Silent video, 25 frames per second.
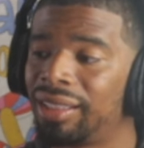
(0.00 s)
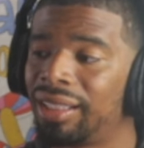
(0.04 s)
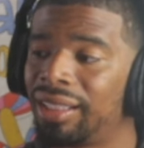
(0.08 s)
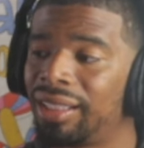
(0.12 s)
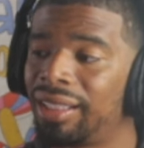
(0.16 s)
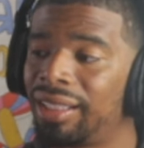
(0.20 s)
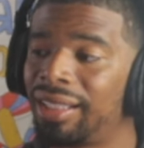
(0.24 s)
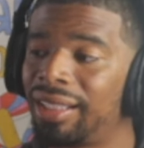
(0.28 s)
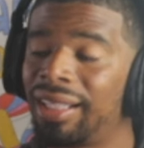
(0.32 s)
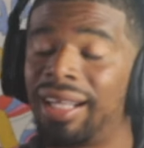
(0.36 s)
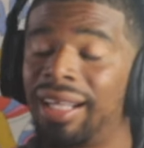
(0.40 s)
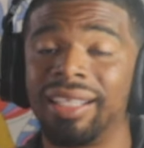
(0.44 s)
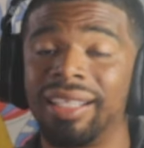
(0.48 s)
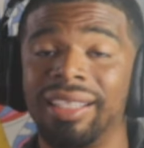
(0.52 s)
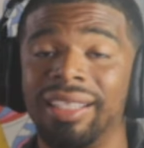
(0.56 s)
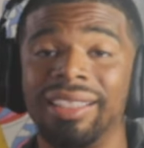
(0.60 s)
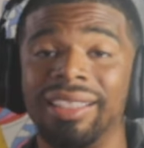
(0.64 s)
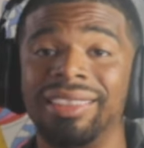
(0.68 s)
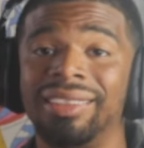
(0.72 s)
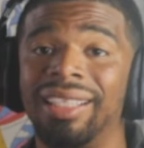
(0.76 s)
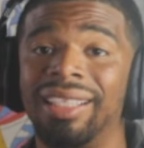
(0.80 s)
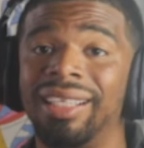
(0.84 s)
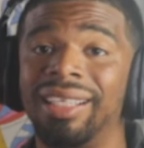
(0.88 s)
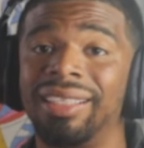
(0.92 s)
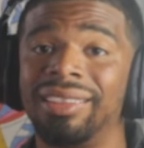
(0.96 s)
a lot of
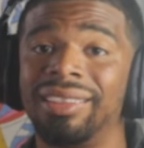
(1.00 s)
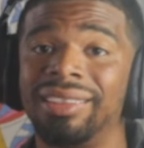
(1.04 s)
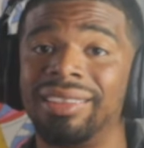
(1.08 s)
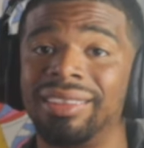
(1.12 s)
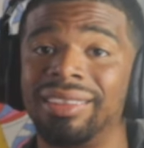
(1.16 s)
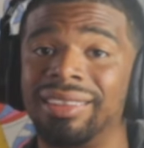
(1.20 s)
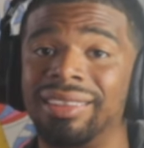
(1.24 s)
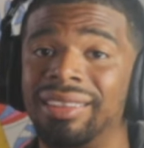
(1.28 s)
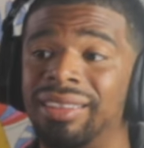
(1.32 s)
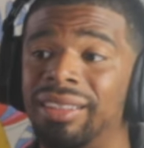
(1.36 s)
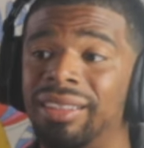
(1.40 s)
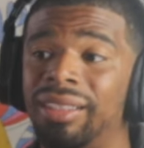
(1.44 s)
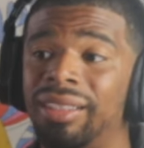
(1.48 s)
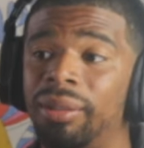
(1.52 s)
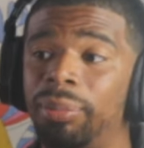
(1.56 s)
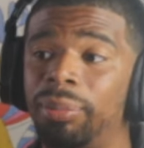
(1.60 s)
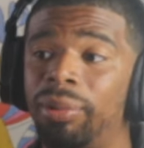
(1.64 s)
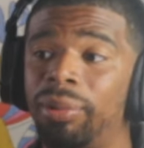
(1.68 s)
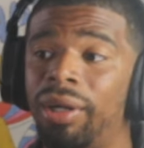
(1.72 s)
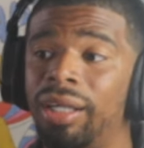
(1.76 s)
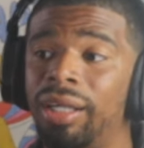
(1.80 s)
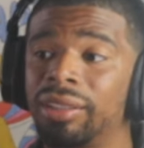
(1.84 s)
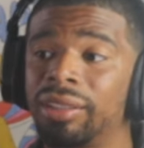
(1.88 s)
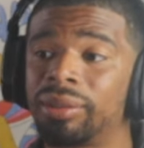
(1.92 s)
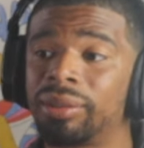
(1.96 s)
these nations end up
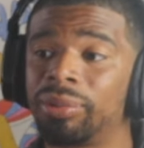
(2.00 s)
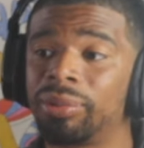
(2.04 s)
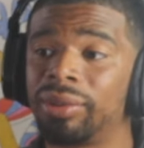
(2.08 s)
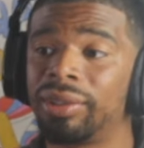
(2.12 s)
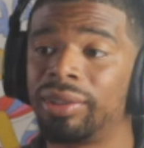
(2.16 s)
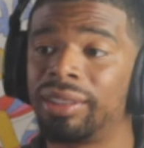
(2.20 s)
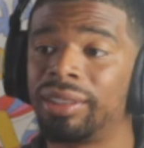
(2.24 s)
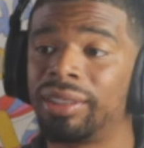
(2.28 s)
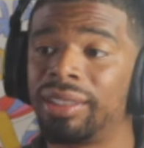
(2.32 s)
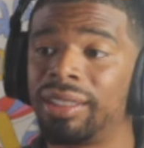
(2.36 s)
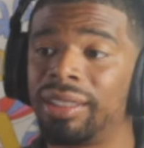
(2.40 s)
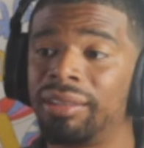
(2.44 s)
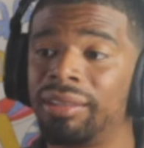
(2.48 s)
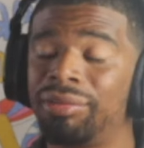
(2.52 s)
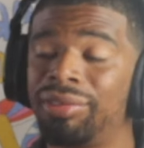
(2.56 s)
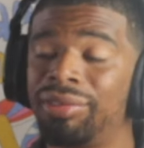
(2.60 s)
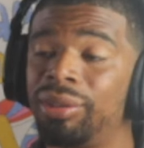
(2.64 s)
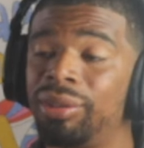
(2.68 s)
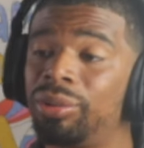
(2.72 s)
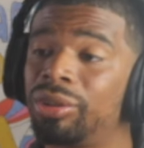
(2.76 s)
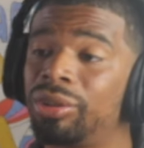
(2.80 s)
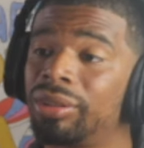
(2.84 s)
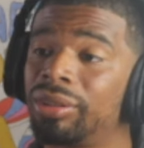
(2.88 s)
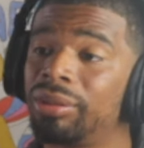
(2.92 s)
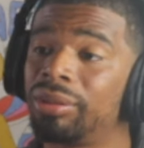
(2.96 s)
prospering in the
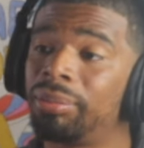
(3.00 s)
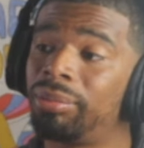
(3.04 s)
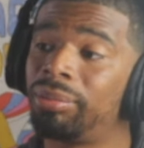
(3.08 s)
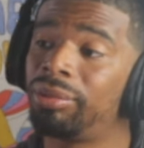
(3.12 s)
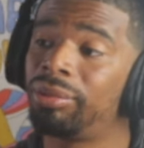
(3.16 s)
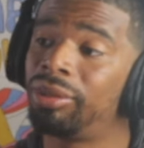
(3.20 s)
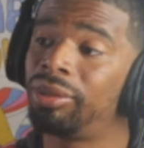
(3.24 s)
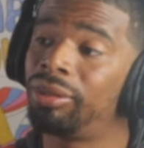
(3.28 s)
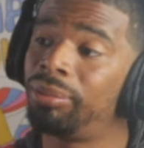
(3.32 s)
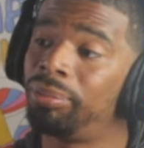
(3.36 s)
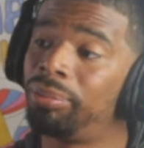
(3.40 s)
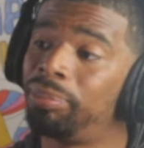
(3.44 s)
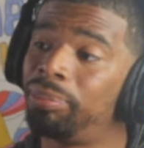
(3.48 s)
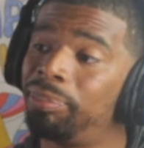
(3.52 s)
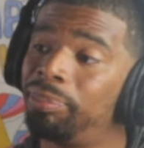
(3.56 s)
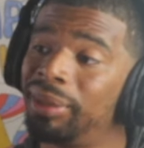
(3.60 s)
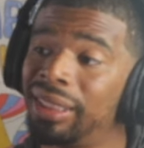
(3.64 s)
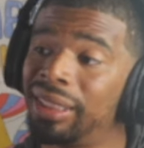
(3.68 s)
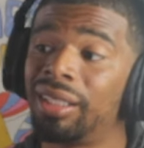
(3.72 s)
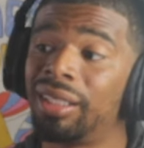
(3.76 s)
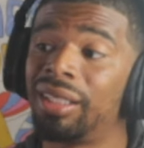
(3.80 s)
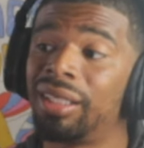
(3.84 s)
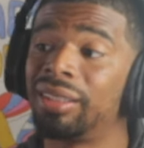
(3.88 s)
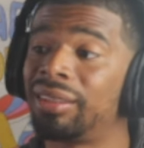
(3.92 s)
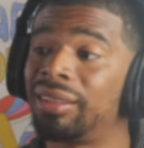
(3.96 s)
future
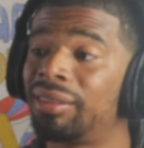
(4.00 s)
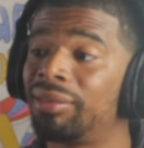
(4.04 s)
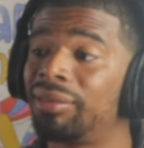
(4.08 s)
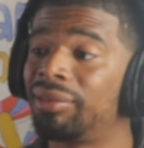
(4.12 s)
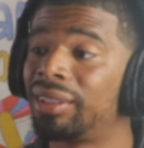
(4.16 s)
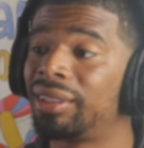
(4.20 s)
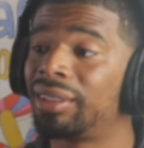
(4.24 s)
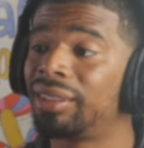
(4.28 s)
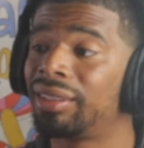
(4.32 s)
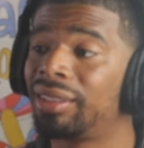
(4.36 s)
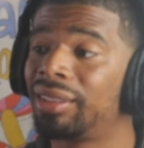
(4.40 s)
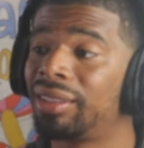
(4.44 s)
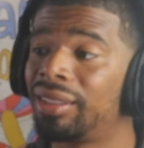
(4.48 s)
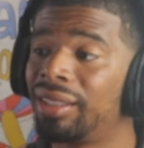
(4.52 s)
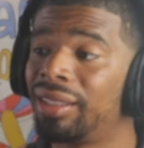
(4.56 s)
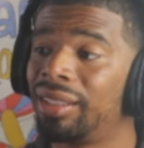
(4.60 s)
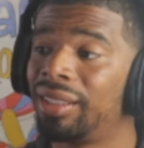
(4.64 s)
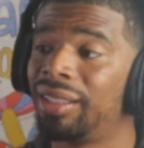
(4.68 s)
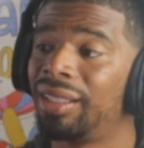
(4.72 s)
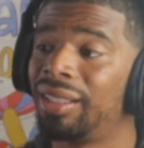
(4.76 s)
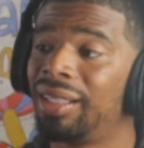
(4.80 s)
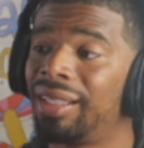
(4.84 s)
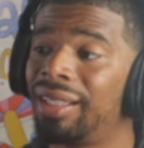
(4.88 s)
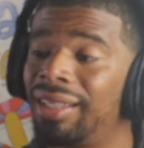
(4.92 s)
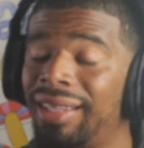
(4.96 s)
because of it.
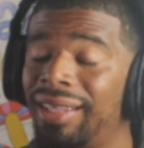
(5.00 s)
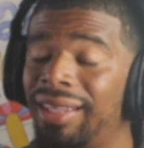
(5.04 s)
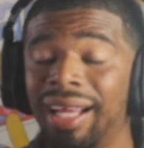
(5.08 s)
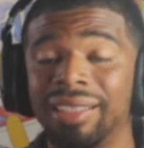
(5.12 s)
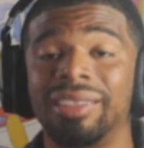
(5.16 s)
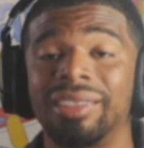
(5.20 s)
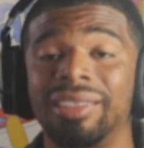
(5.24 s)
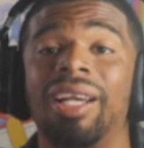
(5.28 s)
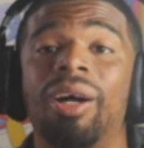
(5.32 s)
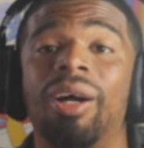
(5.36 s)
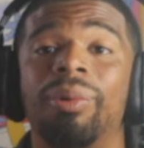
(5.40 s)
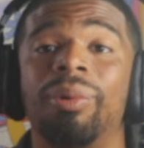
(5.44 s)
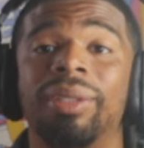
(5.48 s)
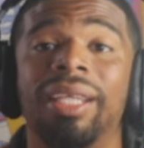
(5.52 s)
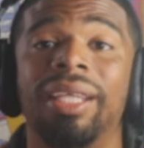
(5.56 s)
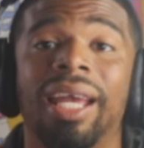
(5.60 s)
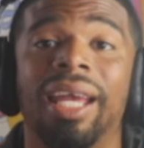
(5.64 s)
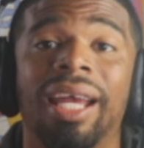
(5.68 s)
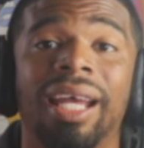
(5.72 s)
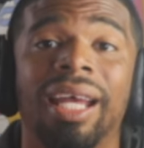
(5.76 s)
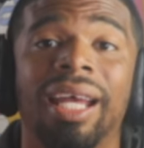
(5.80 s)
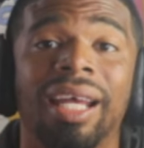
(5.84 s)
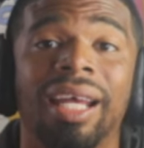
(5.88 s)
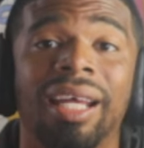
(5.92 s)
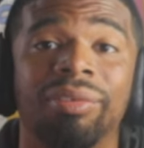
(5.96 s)
That's all we
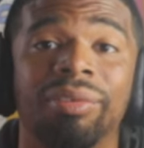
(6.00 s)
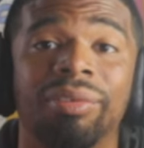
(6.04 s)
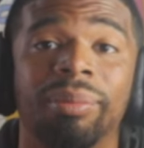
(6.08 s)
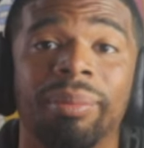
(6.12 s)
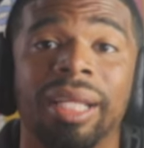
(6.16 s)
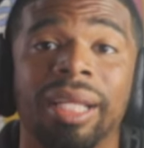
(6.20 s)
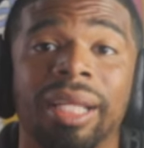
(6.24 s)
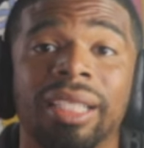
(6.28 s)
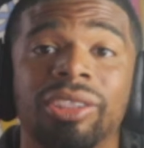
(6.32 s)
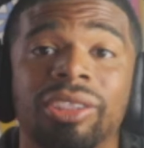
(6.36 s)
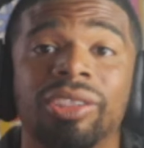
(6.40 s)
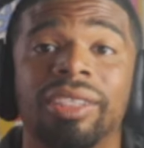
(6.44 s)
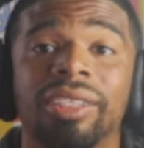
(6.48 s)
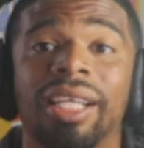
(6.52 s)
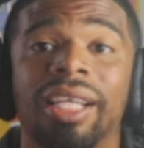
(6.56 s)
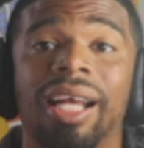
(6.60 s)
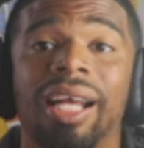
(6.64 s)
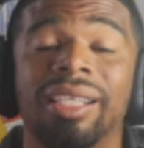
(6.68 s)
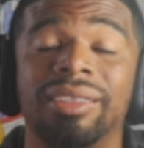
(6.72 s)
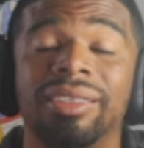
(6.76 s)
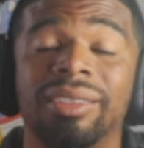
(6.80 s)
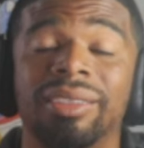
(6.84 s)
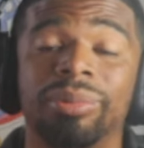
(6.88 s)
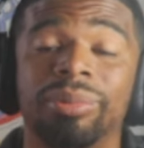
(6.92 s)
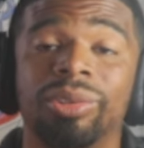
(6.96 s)
have. Make sure you
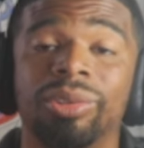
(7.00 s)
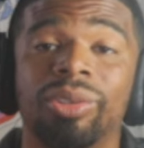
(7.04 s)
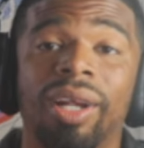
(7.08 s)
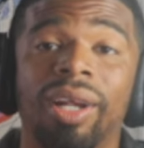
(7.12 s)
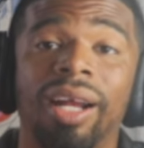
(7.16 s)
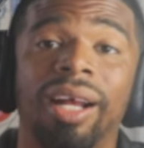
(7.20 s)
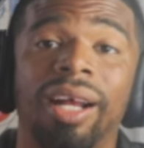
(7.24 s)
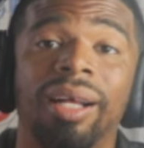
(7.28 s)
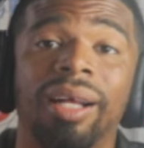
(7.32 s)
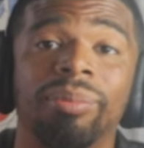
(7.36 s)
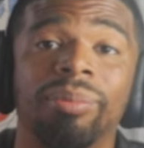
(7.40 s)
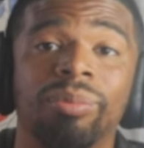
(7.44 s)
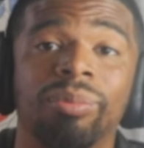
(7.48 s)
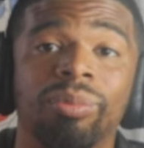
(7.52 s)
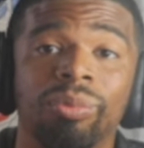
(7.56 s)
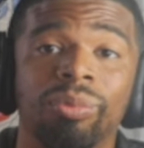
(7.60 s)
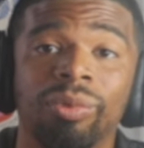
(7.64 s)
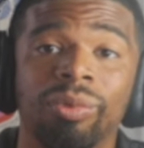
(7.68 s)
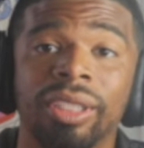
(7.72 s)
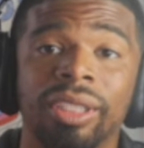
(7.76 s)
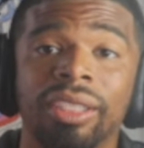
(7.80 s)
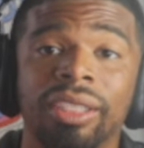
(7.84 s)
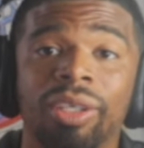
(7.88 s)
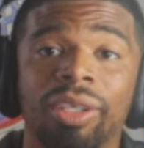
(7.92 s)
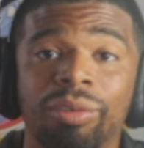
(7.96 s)
guys subscribe,
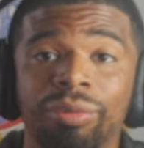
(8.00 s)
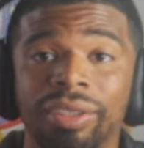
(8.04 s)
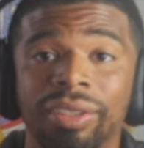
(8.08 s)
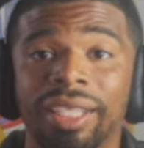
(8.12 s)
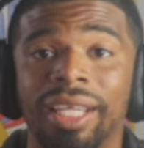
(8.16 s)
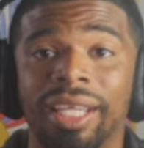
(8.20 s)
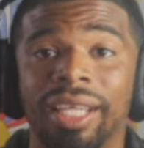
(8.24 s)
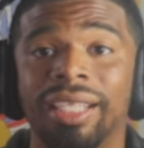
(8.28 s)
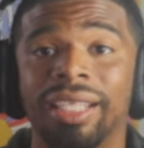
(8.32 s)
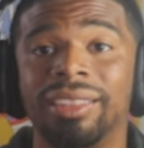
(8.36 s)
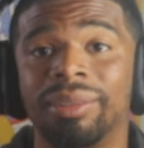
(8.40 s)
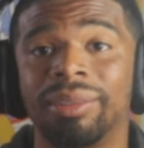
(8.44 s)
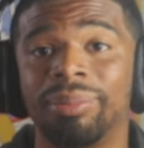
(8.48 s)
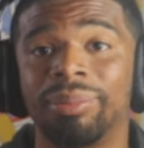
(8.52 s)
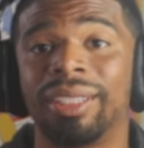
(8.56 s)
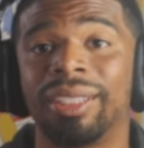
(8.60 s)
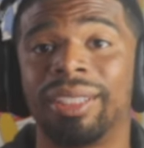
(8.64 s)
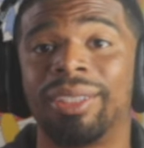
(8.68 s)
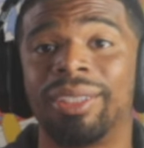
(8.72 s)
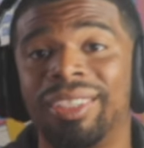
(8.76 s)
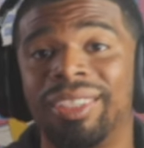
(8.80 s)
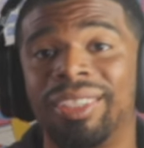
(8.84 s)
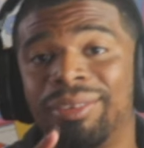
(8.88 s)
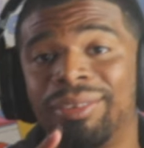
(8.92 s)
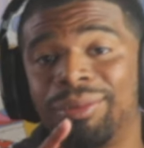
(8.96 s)
ring notification
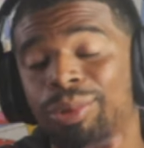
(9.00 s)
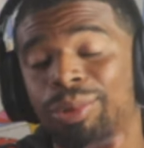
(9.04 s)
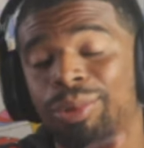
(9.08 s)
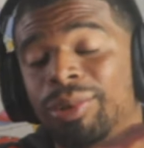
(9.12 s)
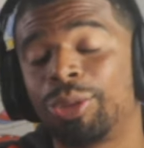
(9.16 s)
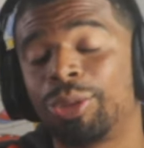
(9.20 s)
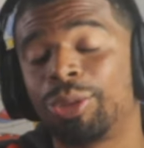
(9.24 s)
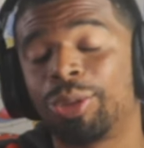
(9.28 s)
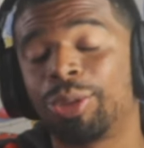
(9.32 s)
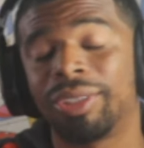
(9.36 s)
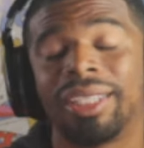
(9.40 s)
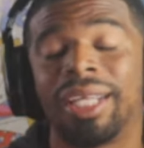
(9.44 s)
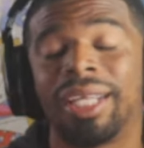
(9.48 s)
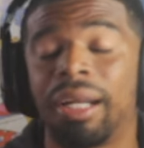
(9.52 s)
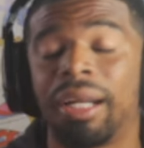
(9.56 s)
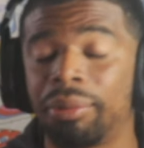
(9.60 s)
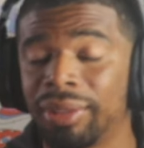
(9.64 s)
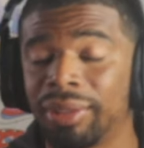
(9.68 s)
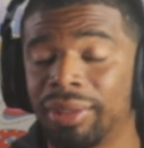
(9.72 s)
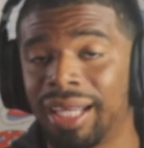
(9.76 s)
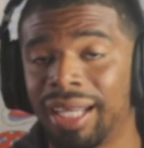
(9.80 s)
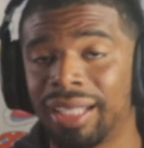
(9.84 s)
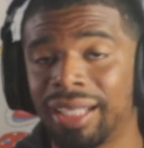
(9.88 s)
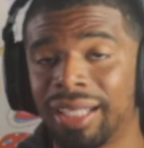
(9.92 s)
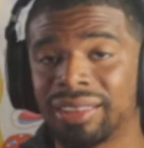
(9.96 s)
bell, and if you enjoyed that
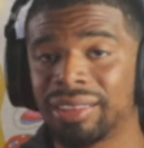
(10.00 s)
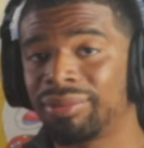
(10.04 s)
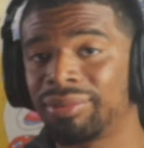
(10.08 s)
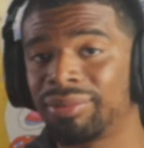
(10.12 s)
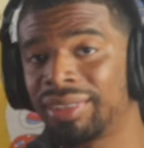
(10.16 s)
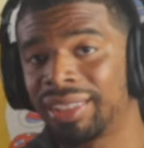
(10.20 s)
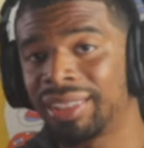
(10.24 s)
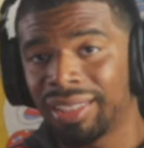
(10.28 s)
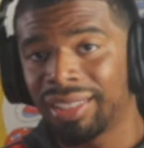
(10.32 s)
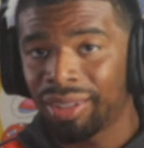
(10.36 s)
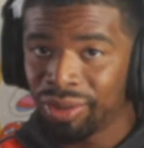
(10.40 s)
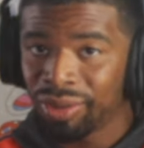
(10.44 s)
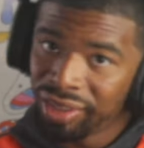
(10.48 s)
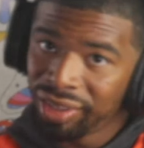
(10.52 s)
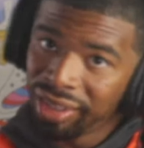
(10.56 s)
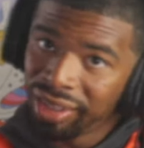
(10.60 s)
reaction video,